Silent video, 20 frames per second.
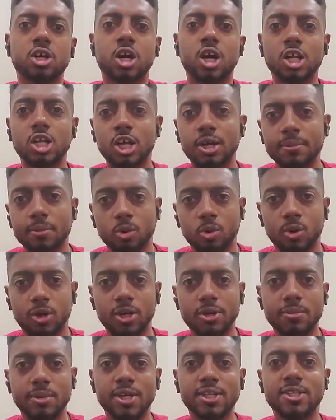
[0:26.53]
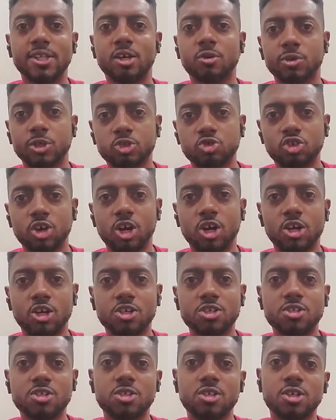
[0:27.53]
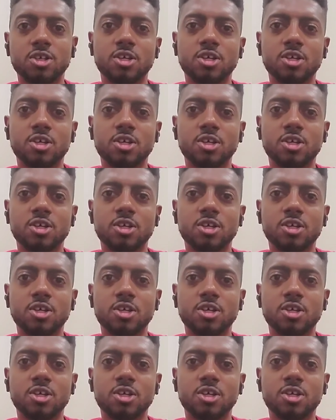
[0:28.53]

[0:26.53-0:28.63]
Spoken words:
Another one may deal with drugs.